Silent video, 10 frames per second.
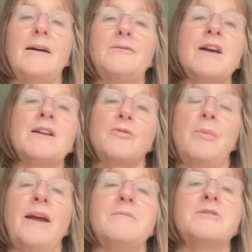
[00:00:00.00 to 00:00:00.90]
rental
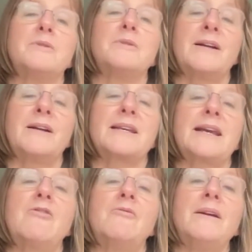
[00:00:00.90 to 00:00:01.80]
payments that we've had to
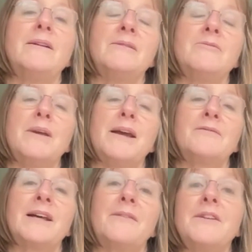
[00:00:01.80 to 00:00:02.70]
carry on making where we
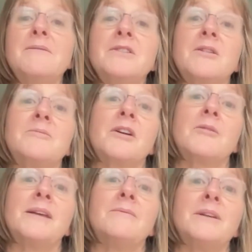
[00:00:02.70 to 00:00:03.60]
haven't had the income
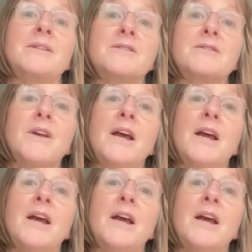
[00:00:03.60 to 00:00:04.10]
coming in because of,